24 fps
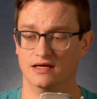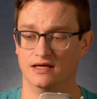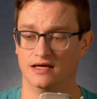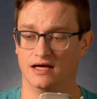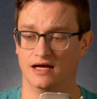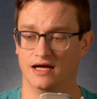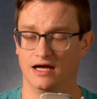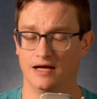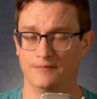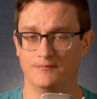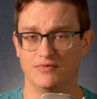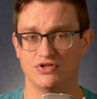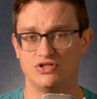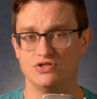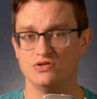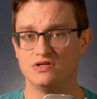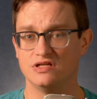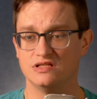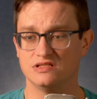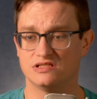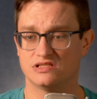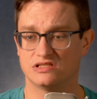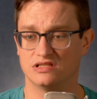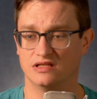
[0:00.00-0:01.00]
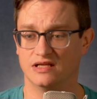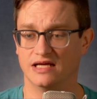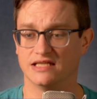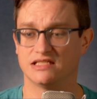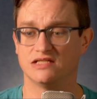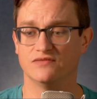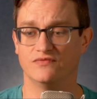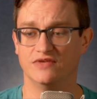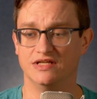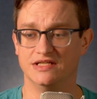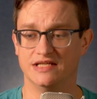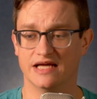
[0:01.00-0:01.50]
But you can
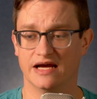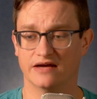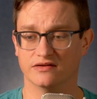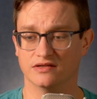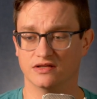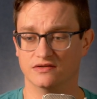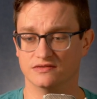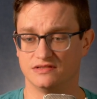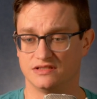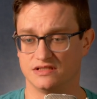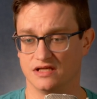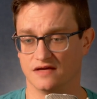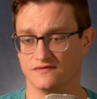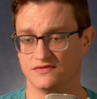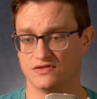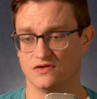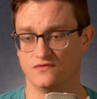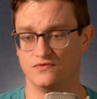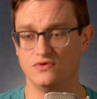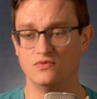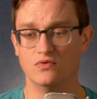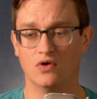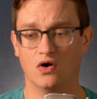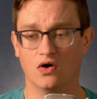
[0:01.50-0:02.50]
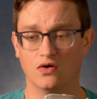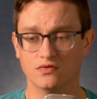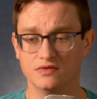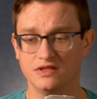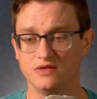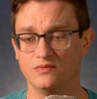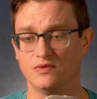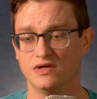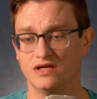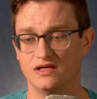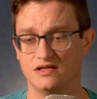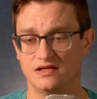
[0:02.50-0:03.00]
selectively download stuff. So if you only
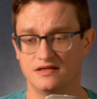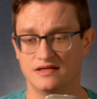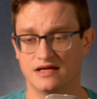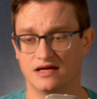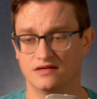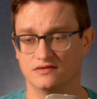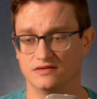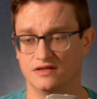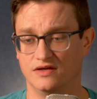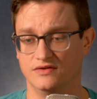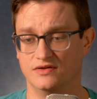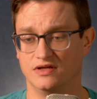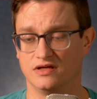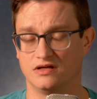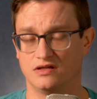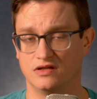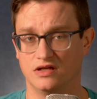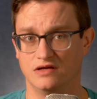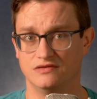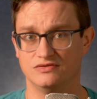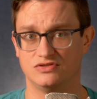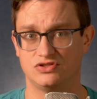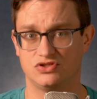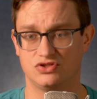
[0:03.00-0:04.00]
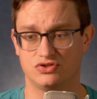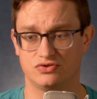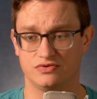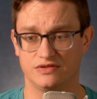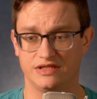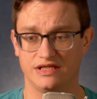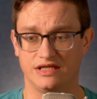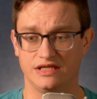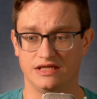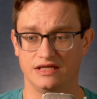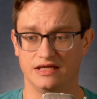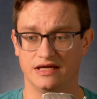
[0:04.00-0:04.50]
wanted to download the close
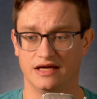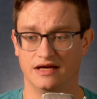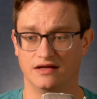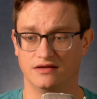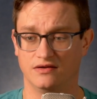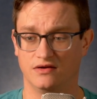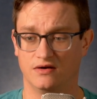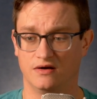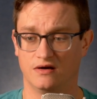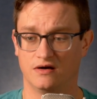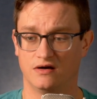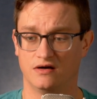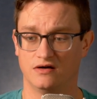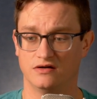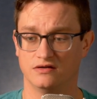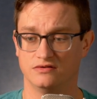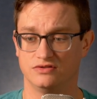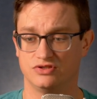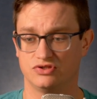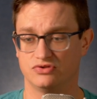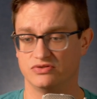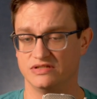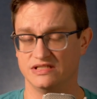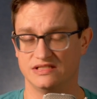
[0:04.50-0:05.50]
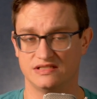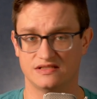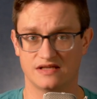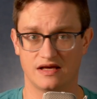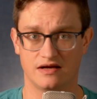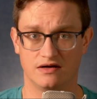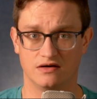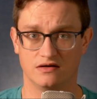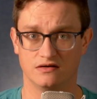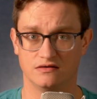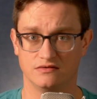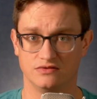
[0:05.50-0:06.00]
tree LR tree
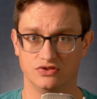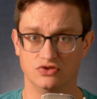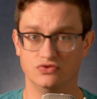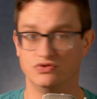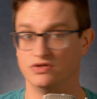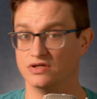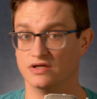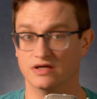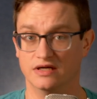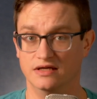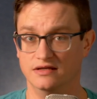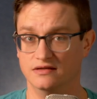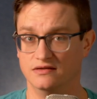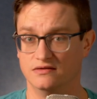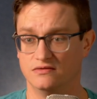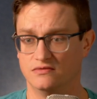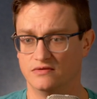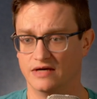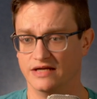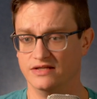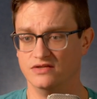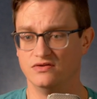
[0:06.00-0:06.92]
center, you could, right?